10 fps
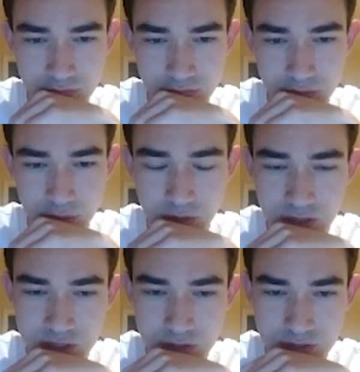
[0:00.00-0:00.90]
Queen
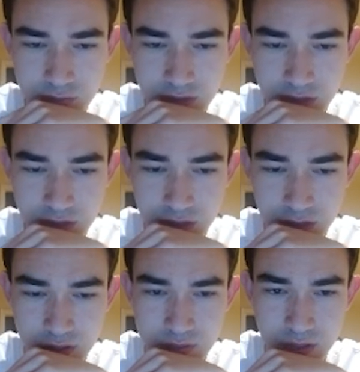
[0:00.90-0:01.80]
h2 is potential. You know,
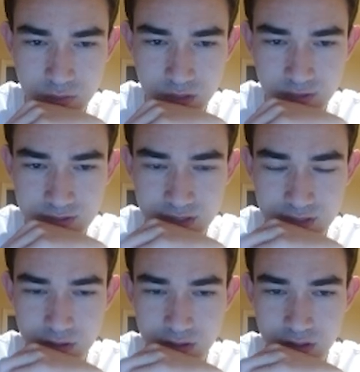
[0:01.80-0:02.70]
let's play rook f6
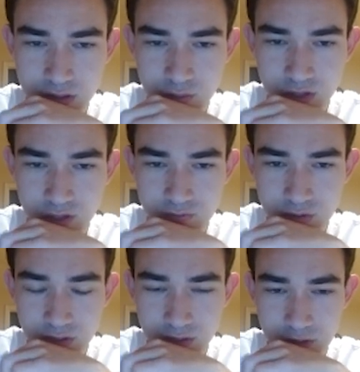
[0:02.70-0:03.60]
with rook f2
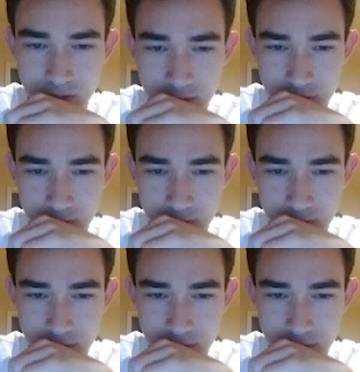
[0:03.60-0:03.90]
coming.